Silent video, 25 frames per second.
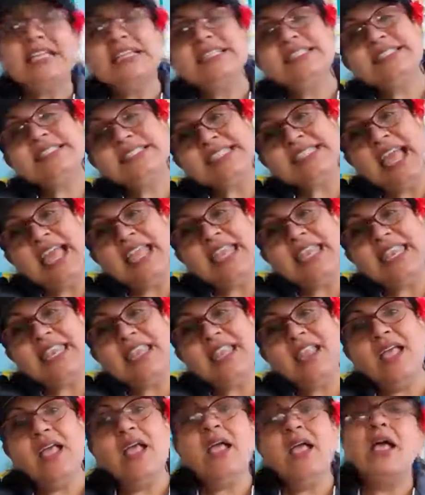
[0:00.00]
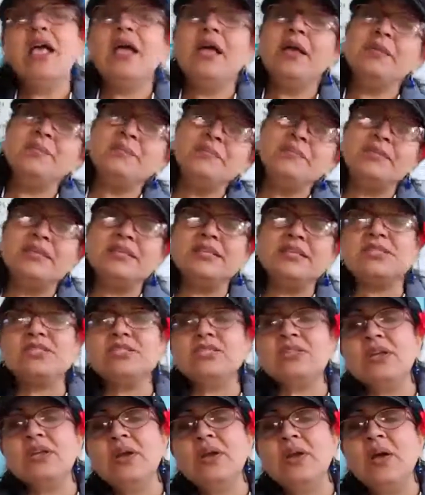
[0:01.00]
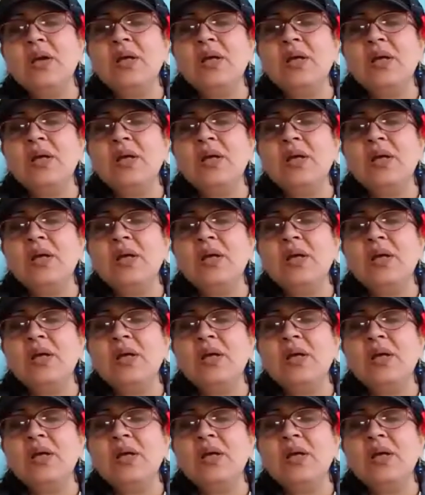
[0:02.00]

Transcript: Sun, Mr.